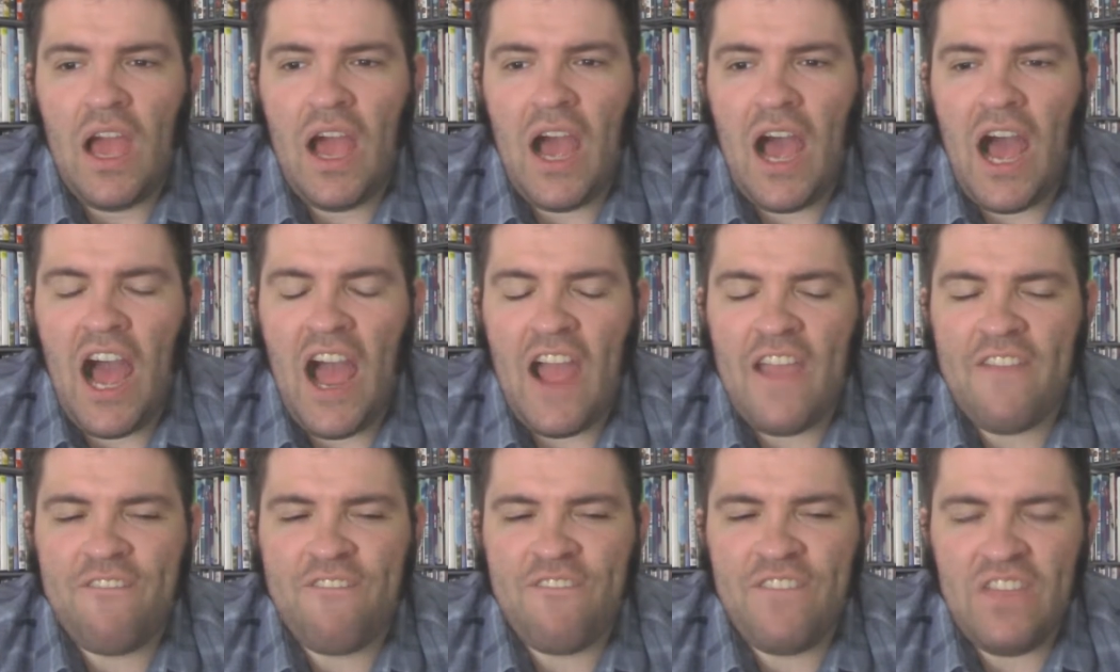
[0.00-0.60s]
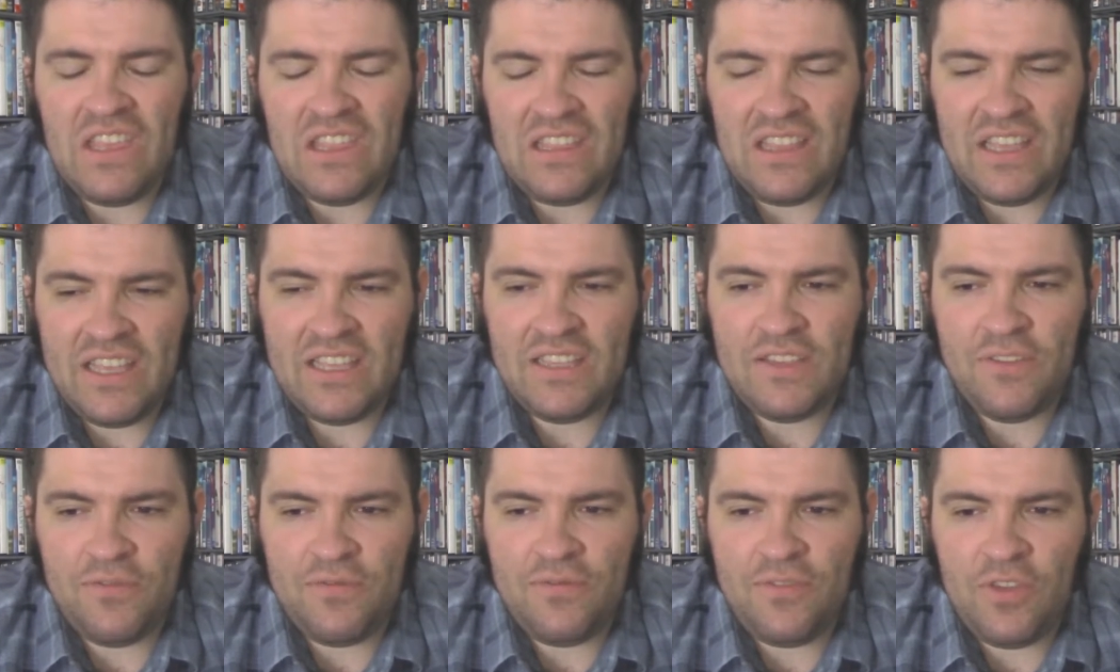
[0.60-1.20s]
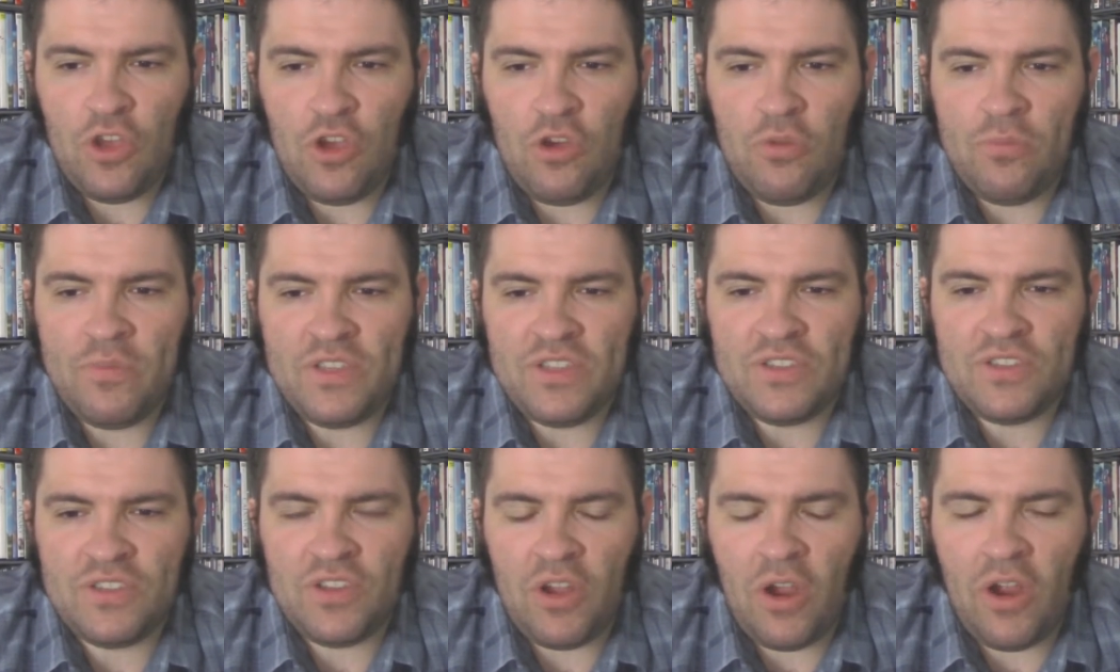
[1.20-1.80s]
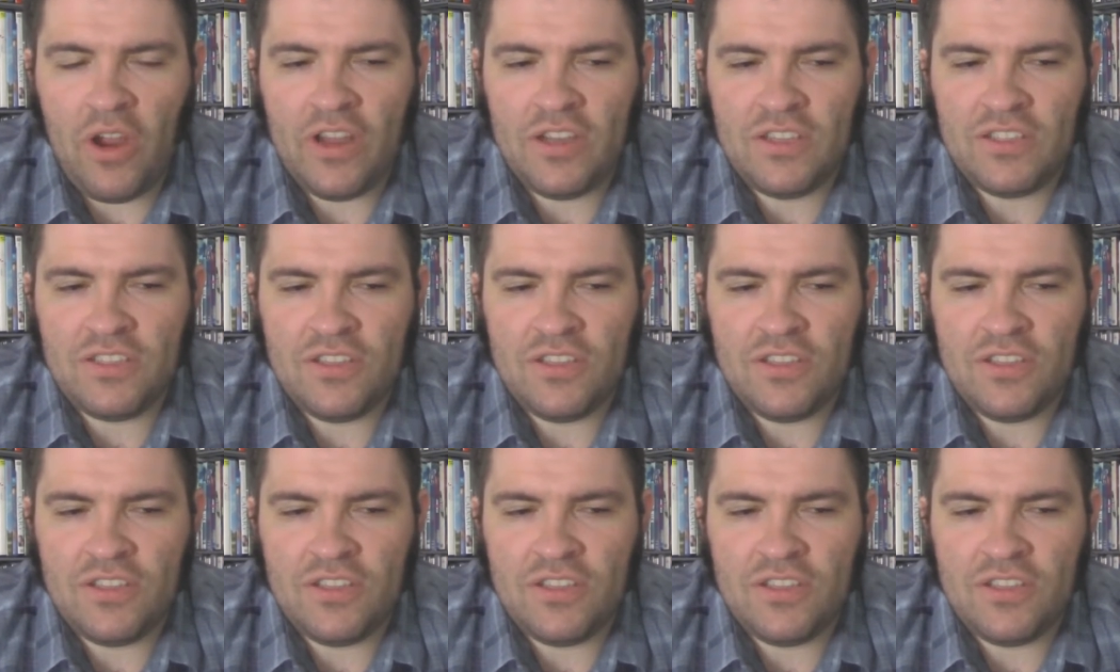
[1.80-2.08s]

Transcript: I feel like the film is starting